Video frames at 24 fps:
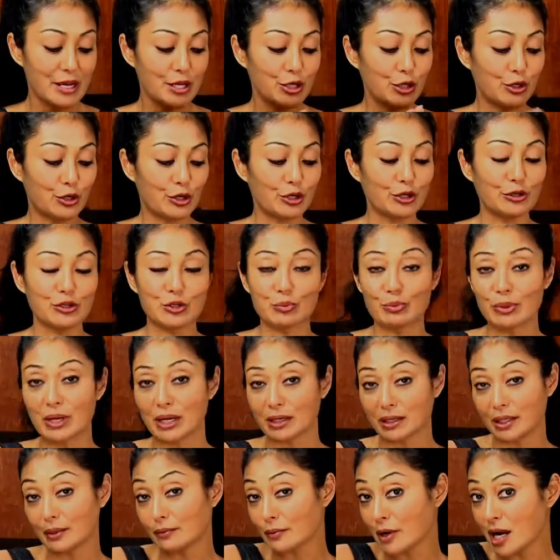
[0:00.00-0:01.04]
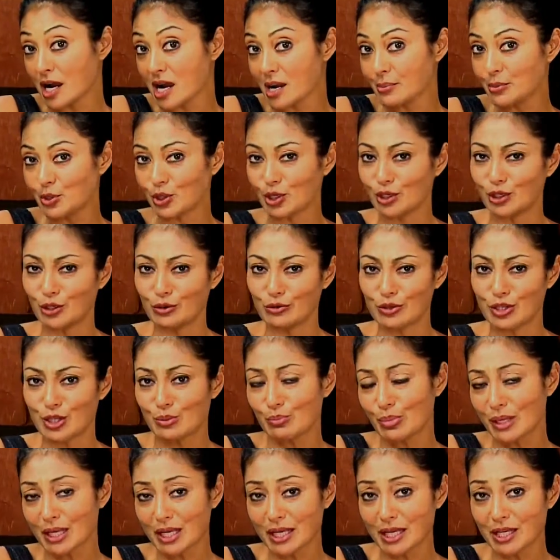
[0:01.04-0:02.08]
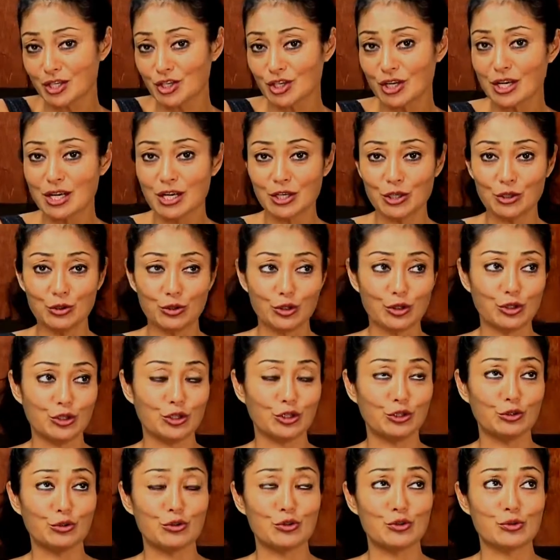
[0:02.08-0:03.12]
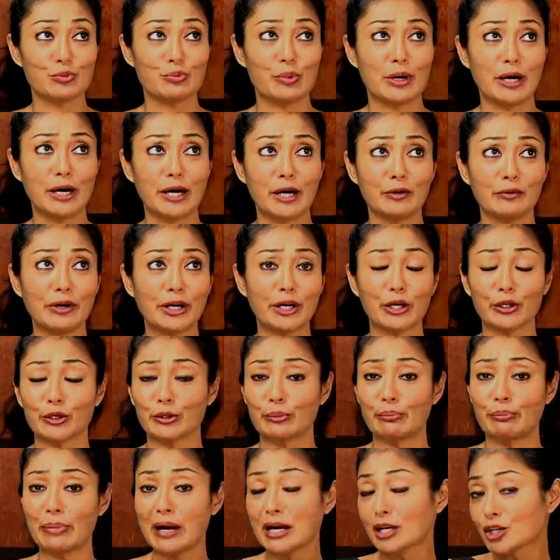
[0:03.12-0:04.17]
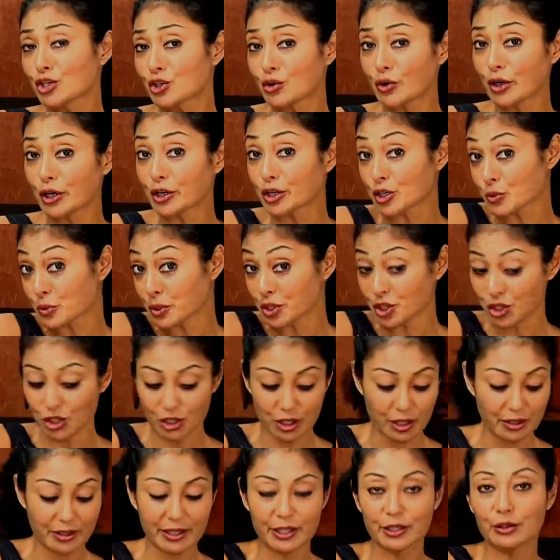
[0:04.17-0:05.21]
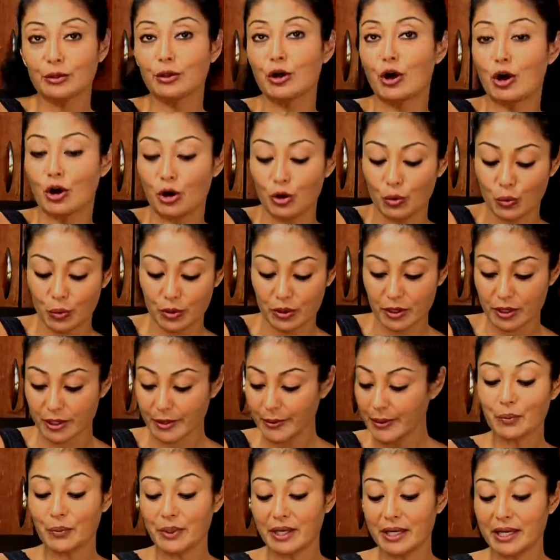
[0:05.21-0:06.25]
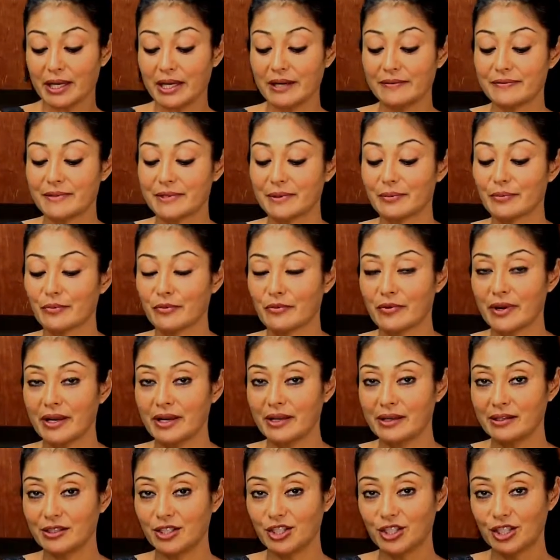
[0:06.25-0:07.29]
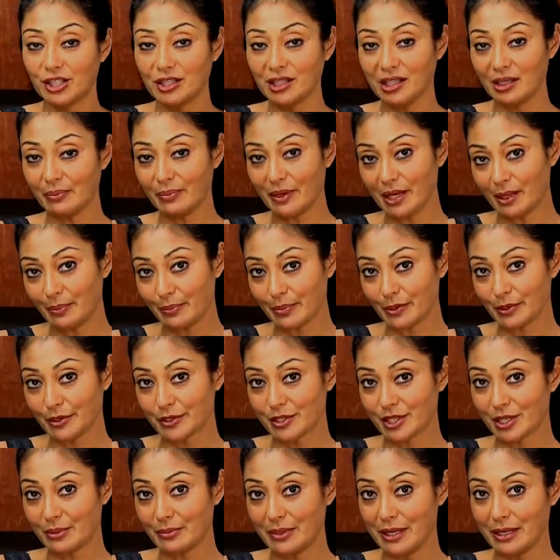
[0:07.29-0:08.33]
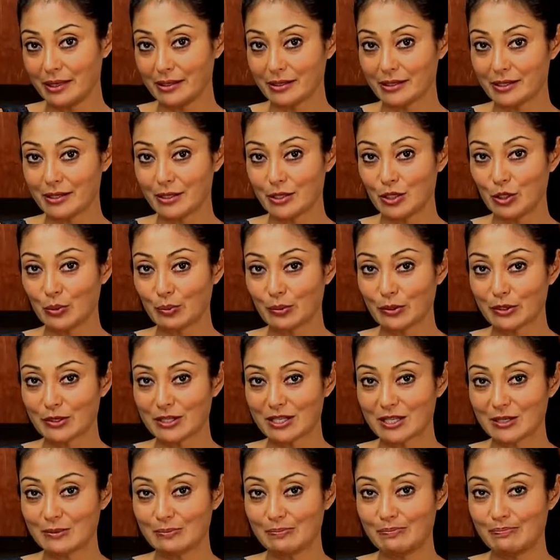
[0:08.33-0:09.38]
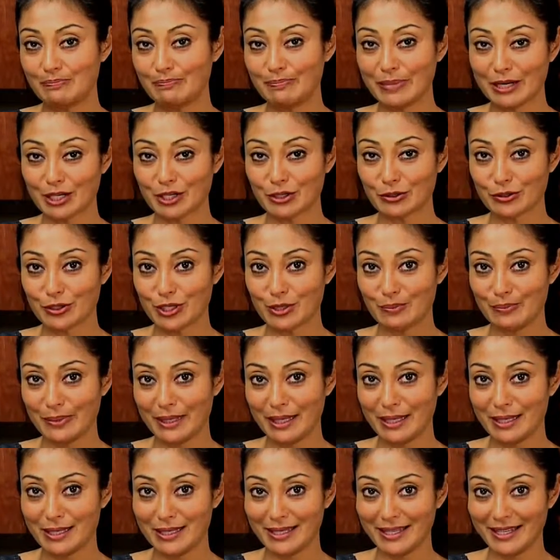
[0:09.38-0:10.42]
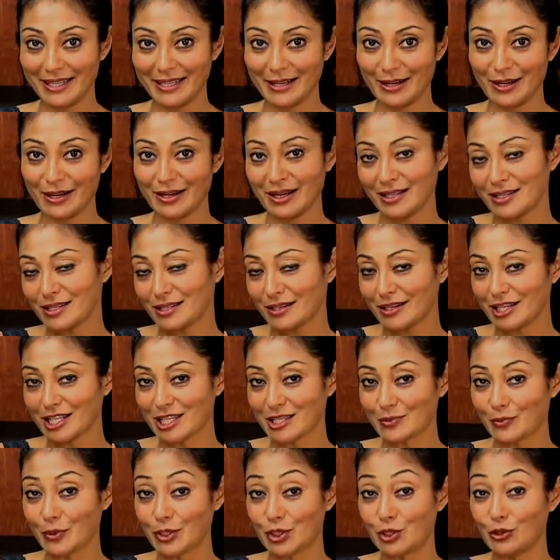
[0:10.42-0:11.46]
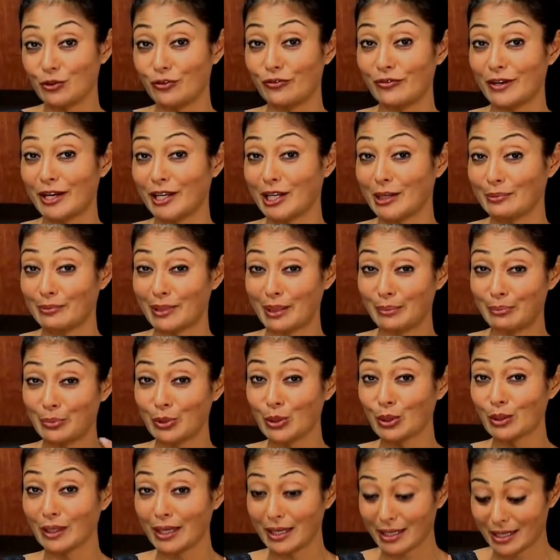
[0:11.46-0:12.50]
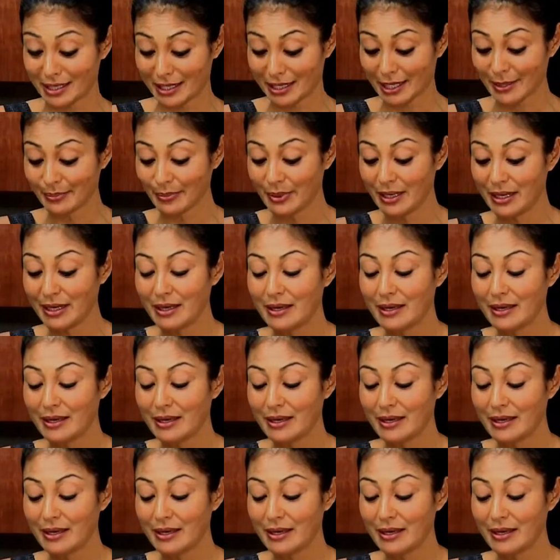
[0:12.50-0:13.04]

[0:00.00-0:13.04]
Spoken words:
You can use broccoli rabe, you can use spinach, you can use regular bok choy or Swiss chard. It'll all work. We have some red chili peppers to make a super special spicy hot sauce, which you'll find on my bootleg tip.